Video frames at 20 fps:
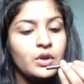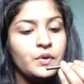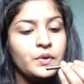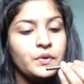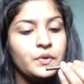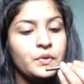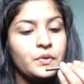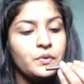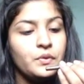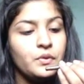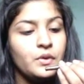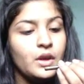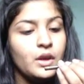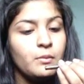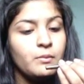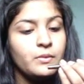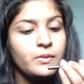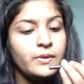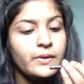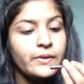its
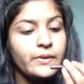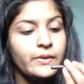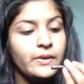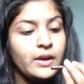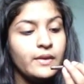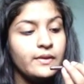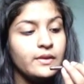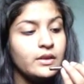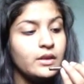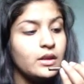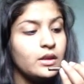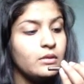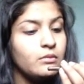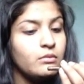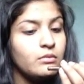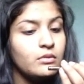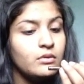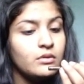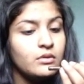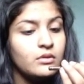name, does it have a name?